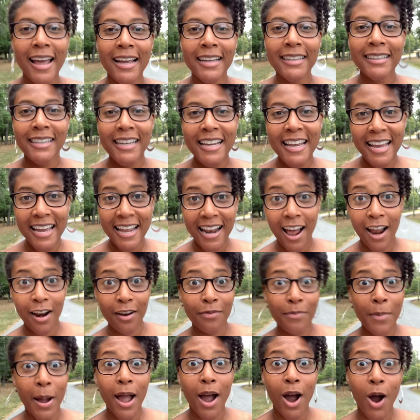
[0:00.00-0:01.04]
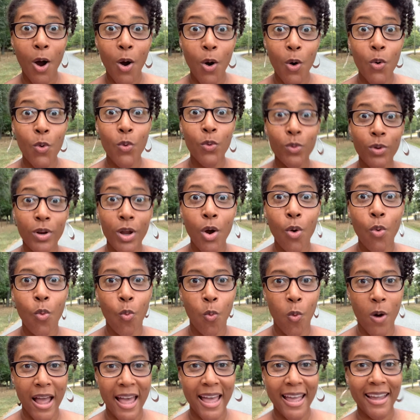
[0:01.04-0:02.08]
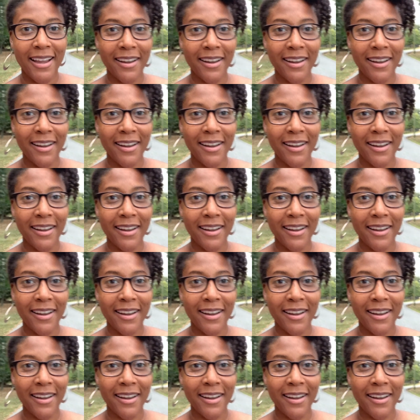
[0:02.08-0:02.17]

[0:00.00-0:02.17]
to get out of my own way.